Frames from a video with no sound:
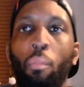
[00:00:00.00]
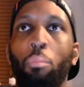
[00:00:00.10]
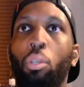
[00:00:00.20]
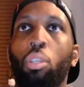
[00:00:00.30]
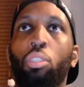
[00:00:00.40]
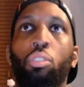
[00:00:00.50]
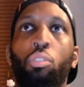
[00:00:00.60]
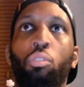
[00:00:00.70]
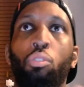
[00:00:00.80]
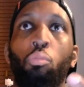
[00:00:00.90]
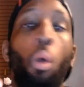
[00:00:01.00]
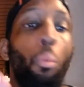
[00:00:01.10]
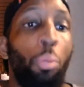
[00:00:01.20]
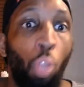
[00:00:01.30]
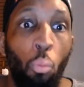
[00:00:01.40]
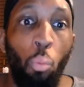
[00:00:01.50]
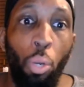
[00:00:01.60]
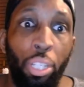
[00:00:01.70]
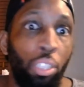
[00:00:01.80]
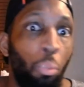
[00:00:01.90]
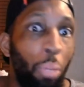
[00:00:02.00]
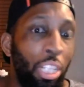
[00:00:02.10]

Because what we don't want is to